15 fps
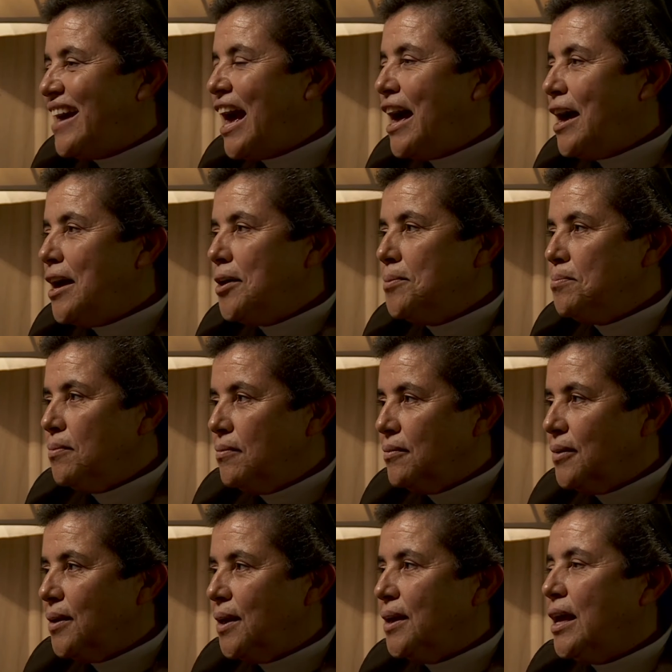God
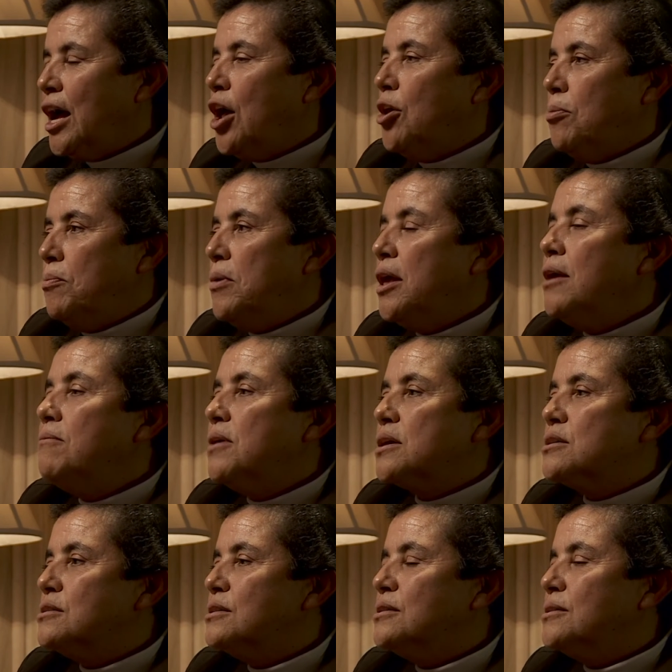helped me,
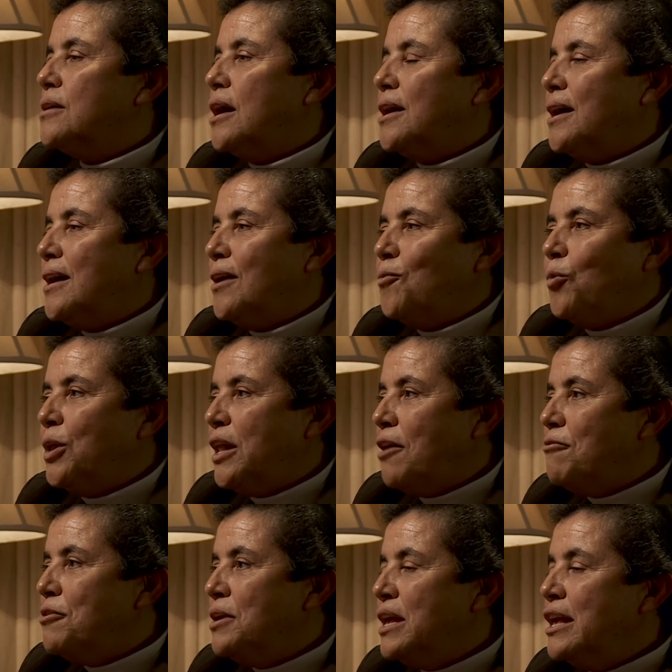because
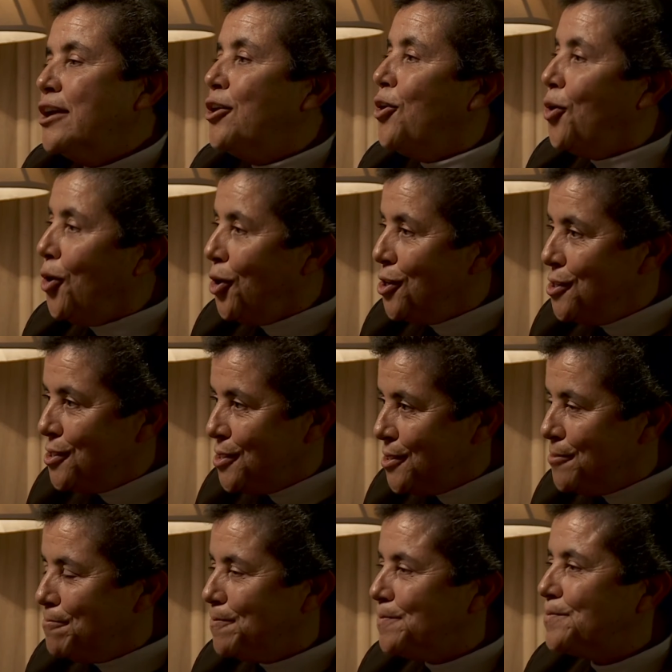whenever He calls,